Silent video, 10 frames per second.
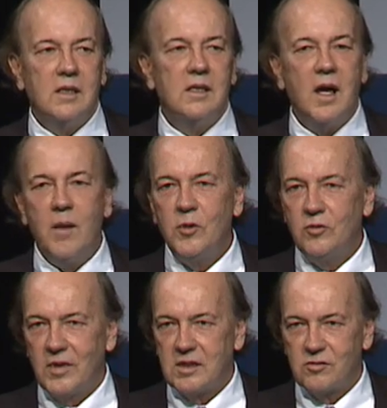
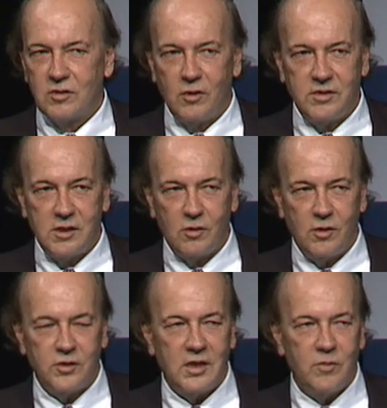Nominal rates are near
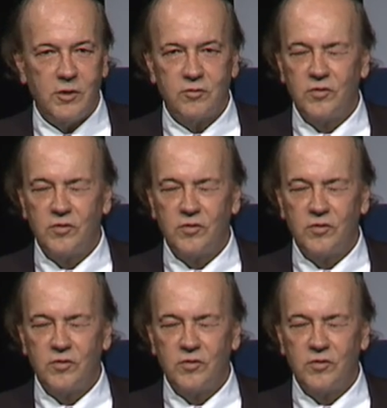all-time lows.